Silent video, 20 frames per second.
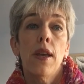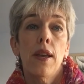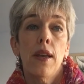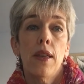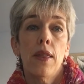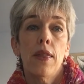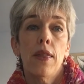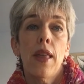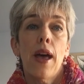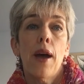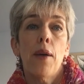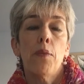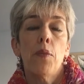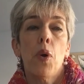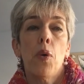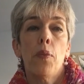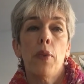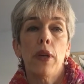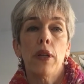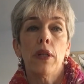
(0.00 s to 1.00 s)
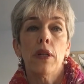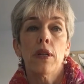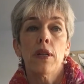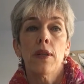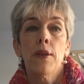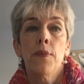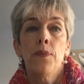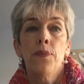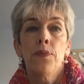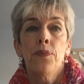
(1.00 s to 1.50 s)
in that moment.
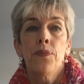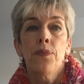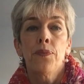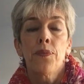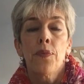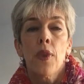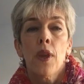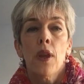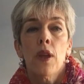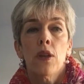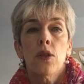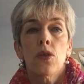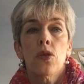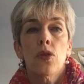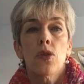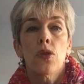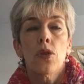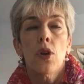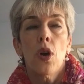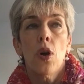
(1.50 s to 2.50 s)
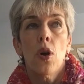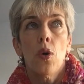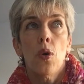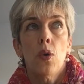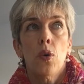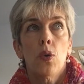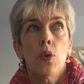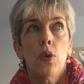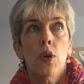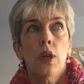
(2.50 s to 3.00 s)

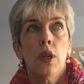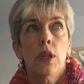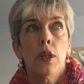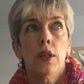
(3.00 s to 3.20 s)
So,